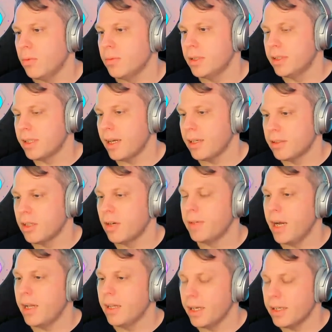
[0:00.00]
this kind of stuff?
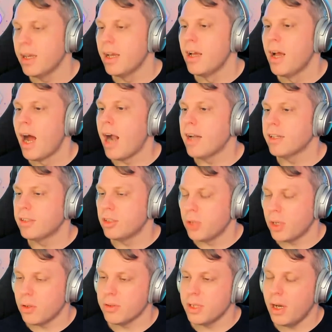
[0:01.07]
Yeah, how does the
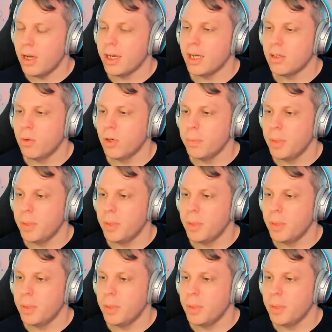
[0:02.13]
trickle down kind of work?